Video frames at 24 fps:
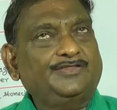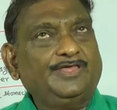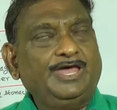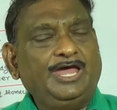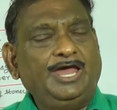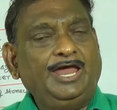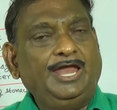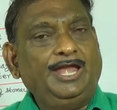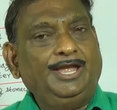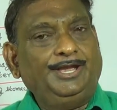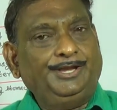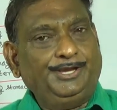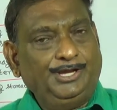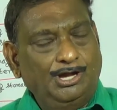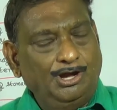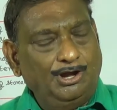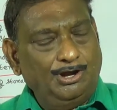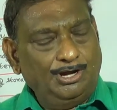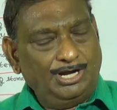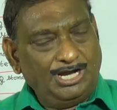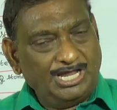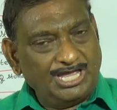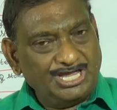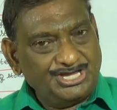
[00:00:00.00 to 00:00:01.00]
the
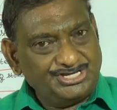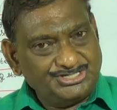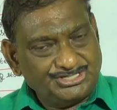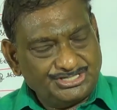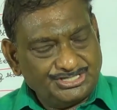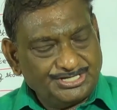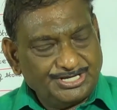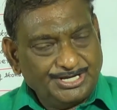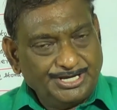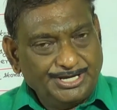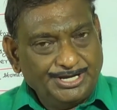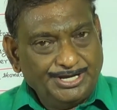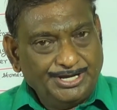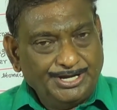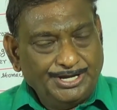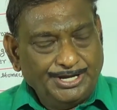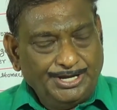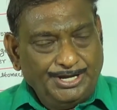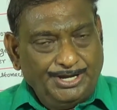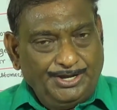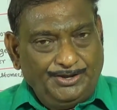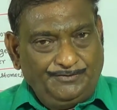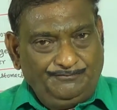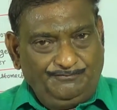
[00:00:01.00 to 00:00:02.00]
knowledge
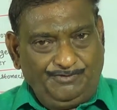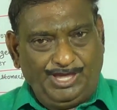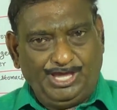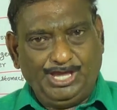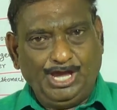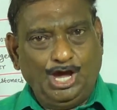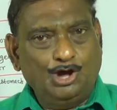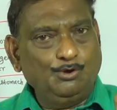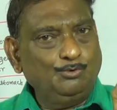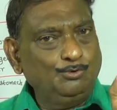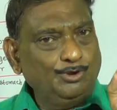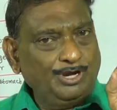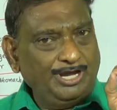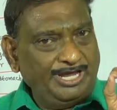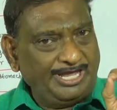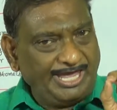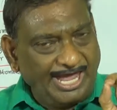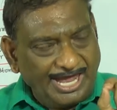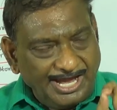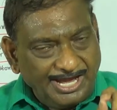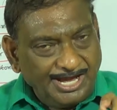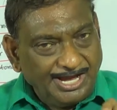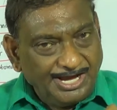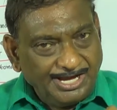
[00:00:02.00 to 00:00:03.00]
we have
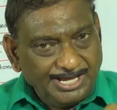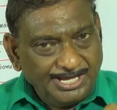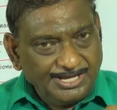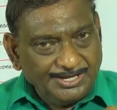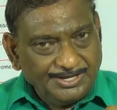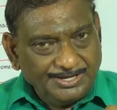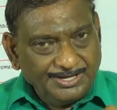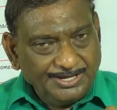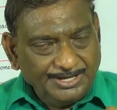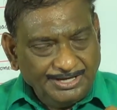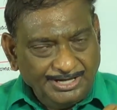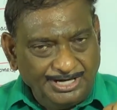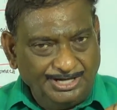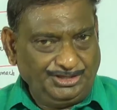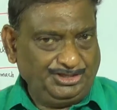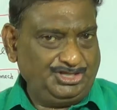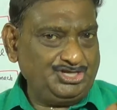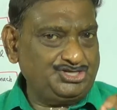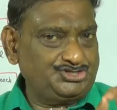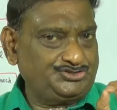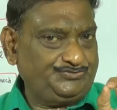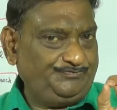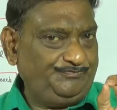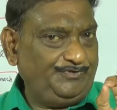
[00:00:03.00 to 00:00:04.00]
gained in
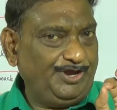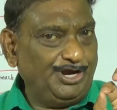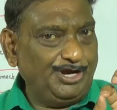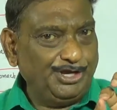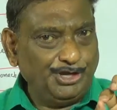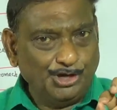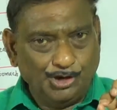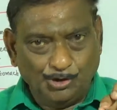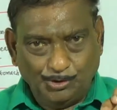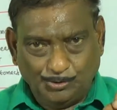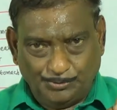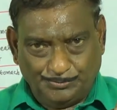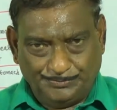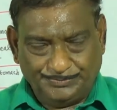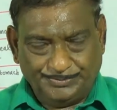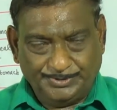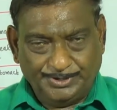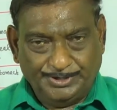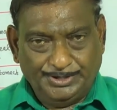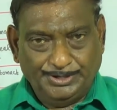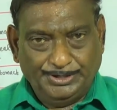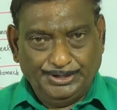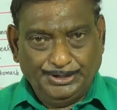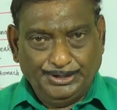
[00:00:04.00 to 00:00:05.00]
this video.
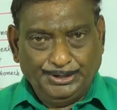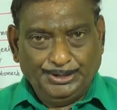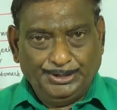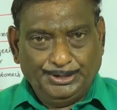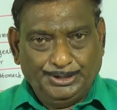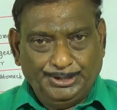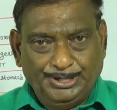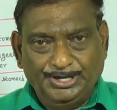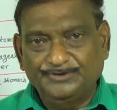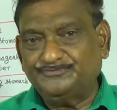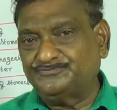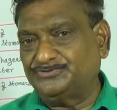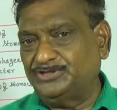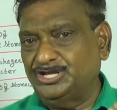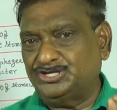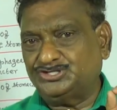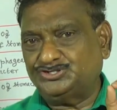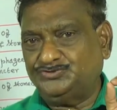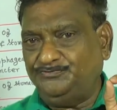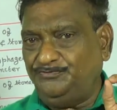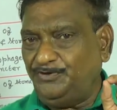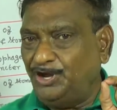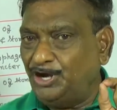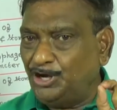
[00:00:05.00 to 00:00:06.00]
If
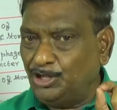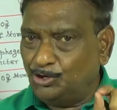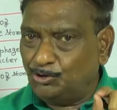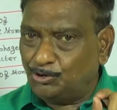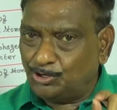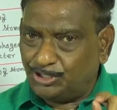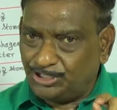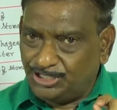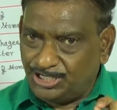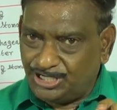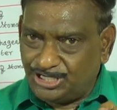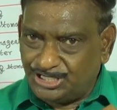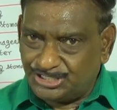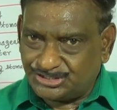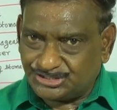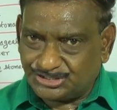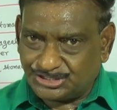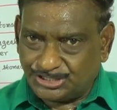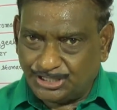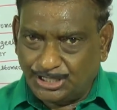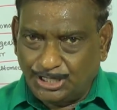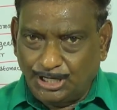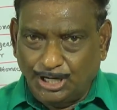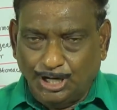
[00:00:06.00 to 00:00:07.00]
this video
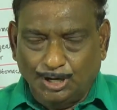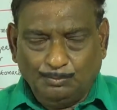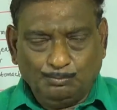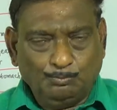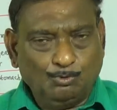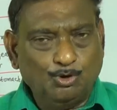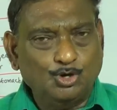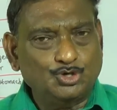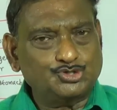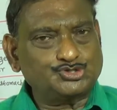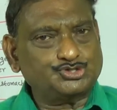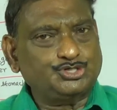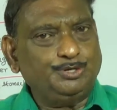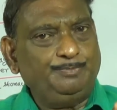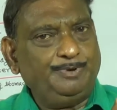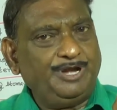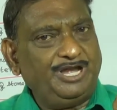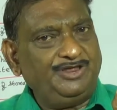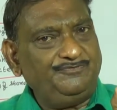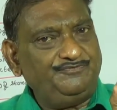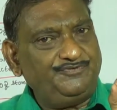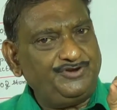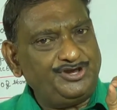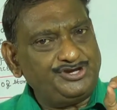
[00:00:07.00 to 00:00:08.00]
is most
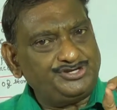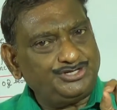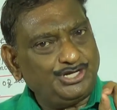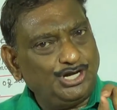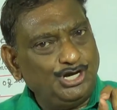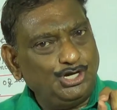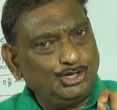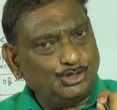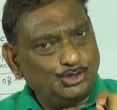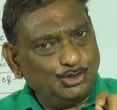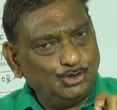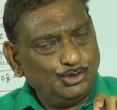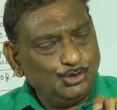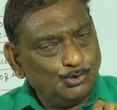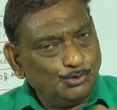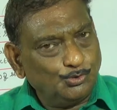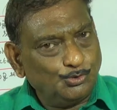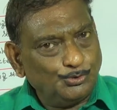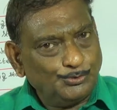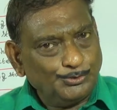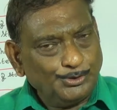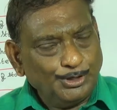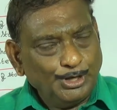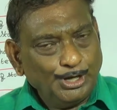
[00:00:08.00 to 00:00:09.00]
beneficial to
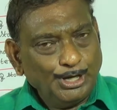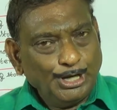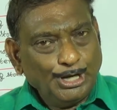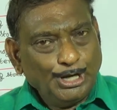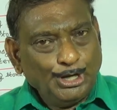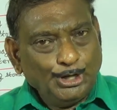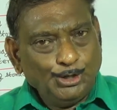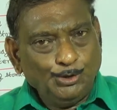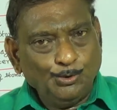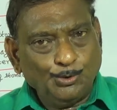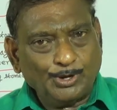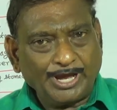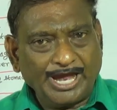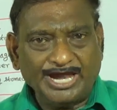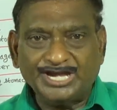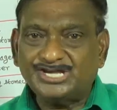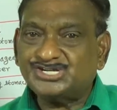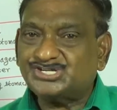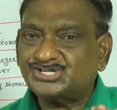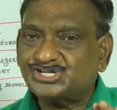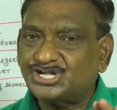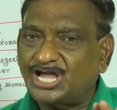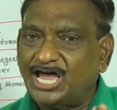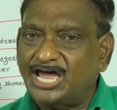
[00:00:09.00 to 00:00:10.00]
you, you can
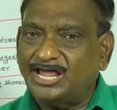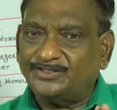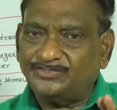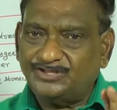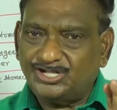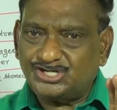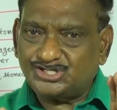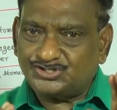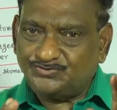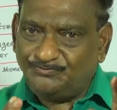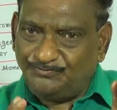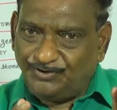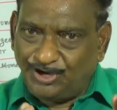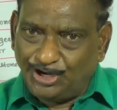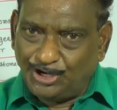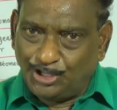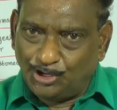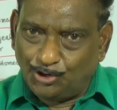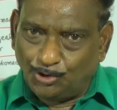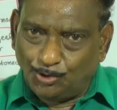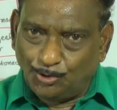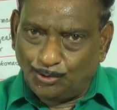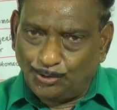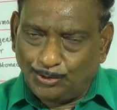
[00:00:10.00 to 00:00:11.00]
share this
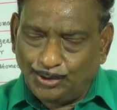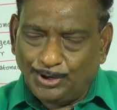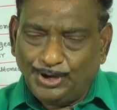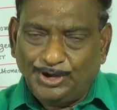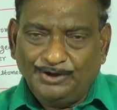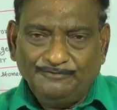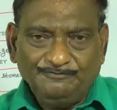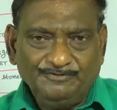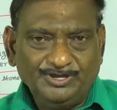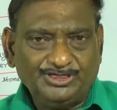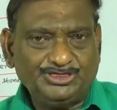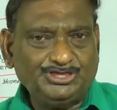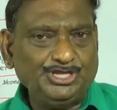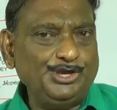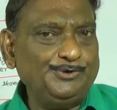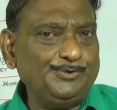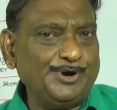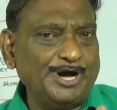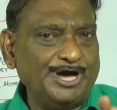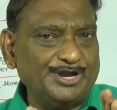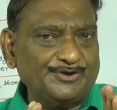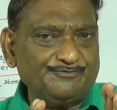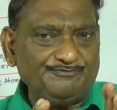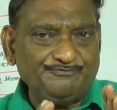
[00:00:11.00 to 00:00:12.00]
video with
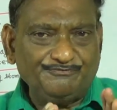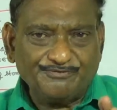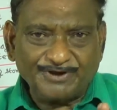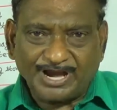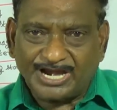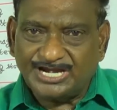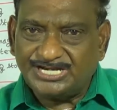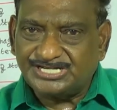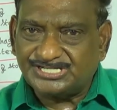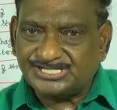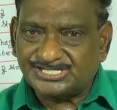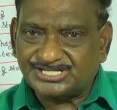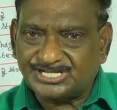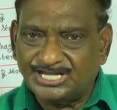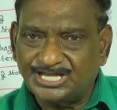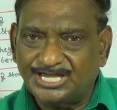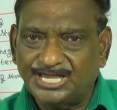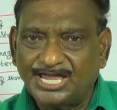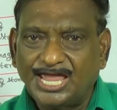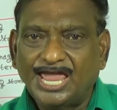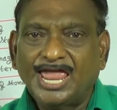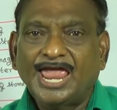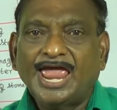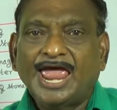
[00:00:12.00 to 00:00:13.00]
your friends
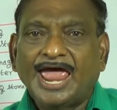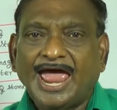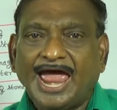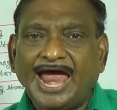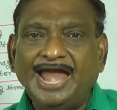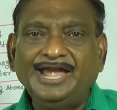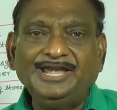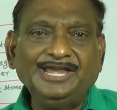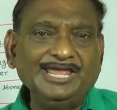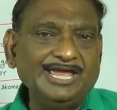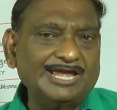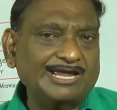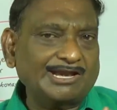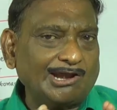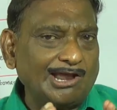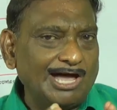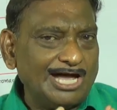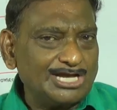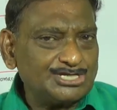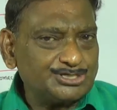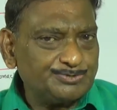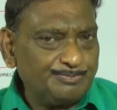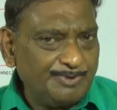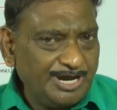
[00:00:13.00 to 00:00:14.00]
and
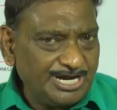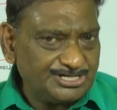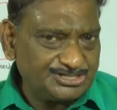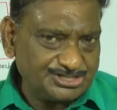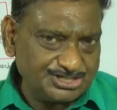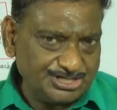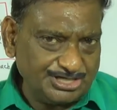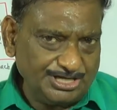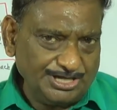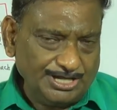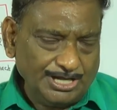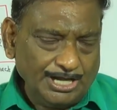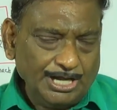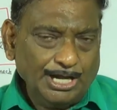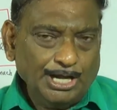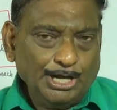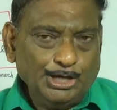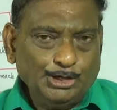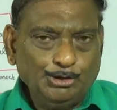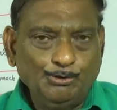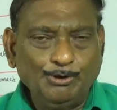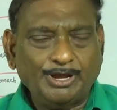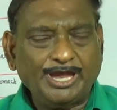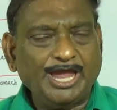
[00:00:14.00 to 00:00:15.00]
classmates.
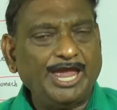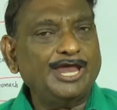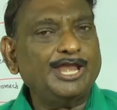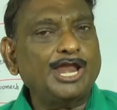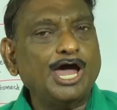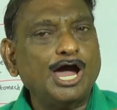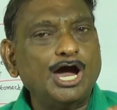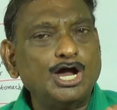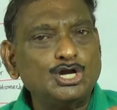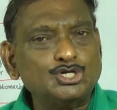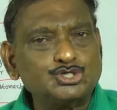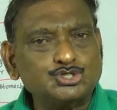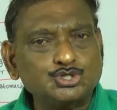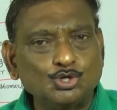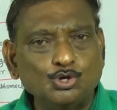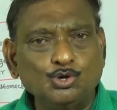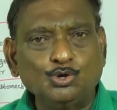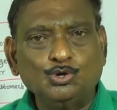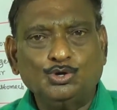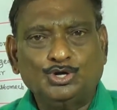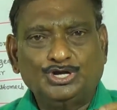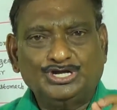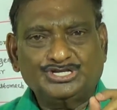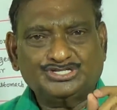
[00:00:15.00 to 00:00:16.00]
You can
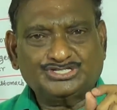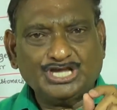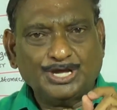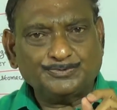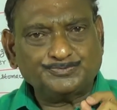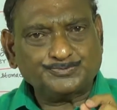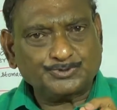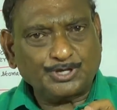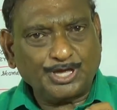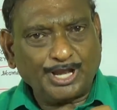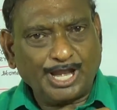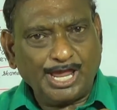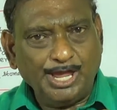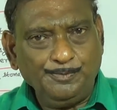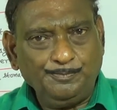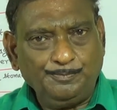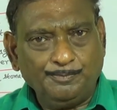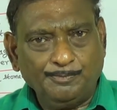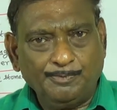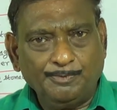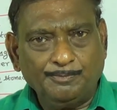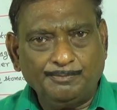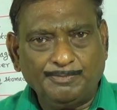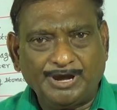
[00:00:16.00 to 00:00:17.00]
also
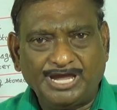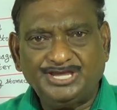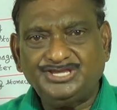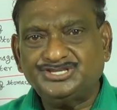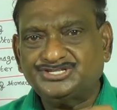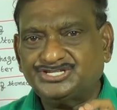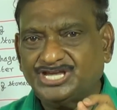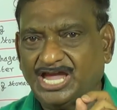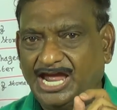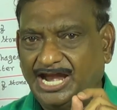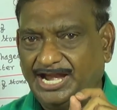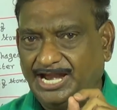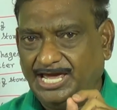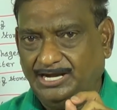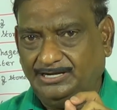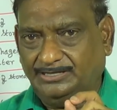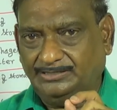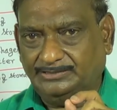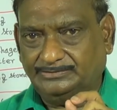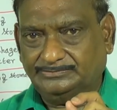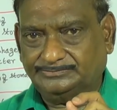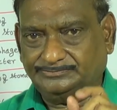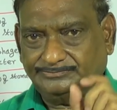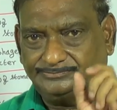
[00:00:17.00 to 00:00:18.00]
subscribe my
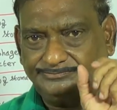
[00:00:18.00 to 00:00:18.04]
channel.